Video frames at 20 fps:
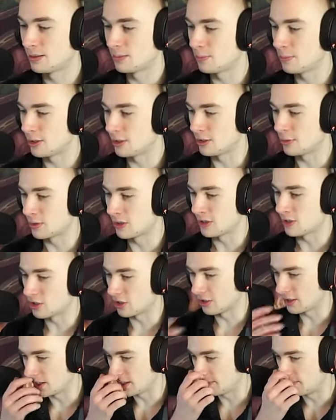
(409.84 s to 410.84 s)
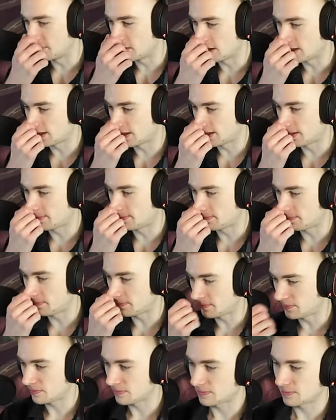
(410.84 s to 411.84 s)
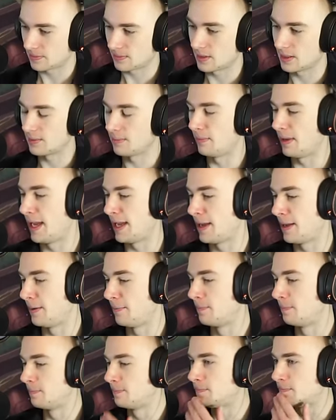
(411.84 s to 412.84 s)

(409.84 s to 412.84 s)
It's, it's pretty chunky. Um, man.